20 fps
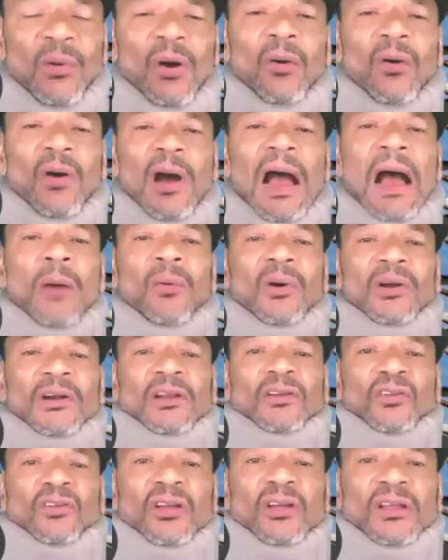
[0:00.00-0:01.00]
Well, I
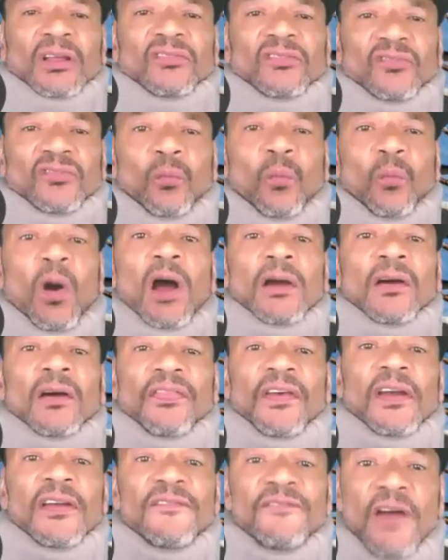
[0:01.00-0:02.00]
wanted to look into why
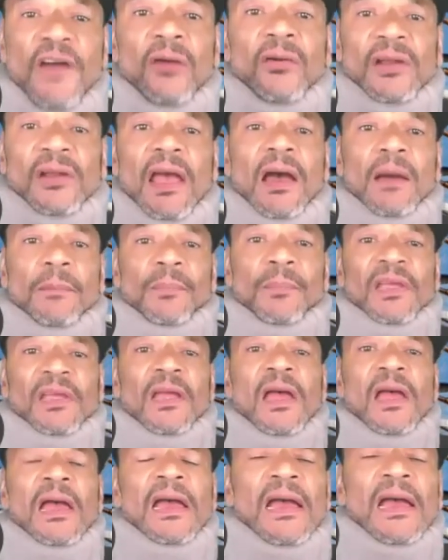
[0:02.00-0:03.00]
are they very
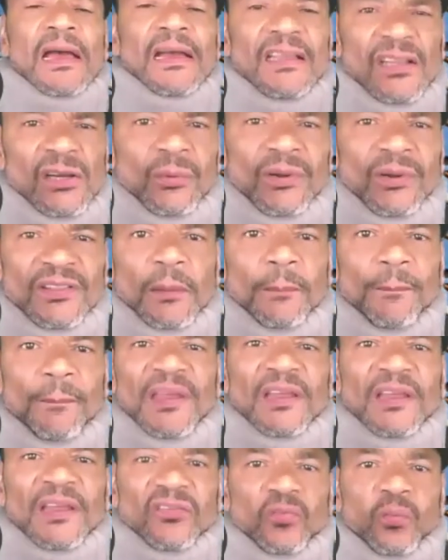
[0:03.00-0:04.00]
happy? You know what the
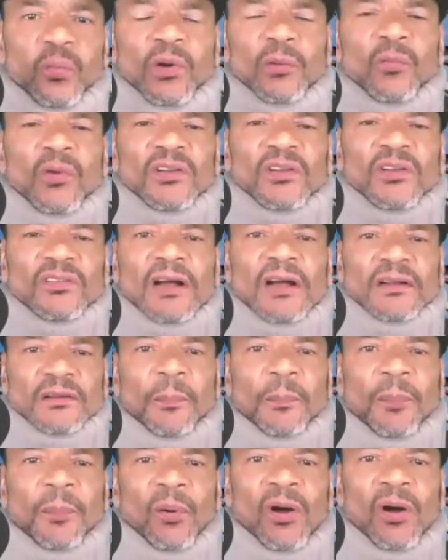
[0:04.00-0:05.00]
biggest one was,
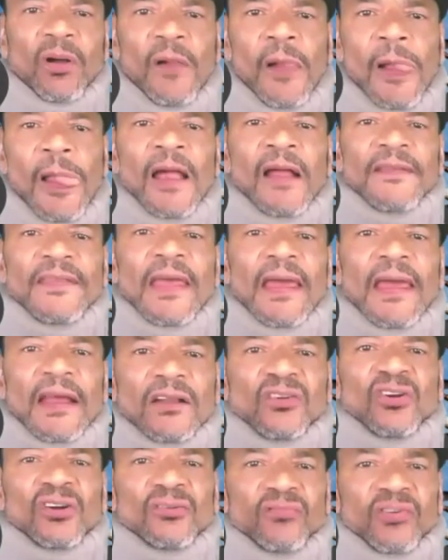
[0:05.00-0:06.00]
Dr. Paul? They
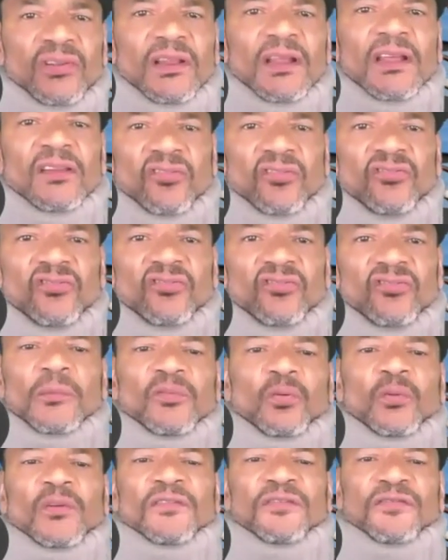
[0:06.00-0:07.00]
had good
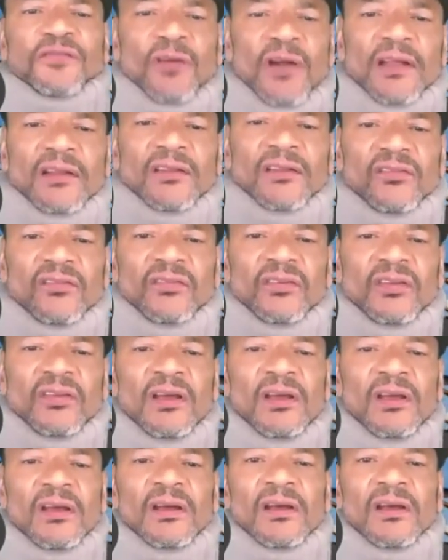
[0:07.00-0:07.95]
relationships with friends.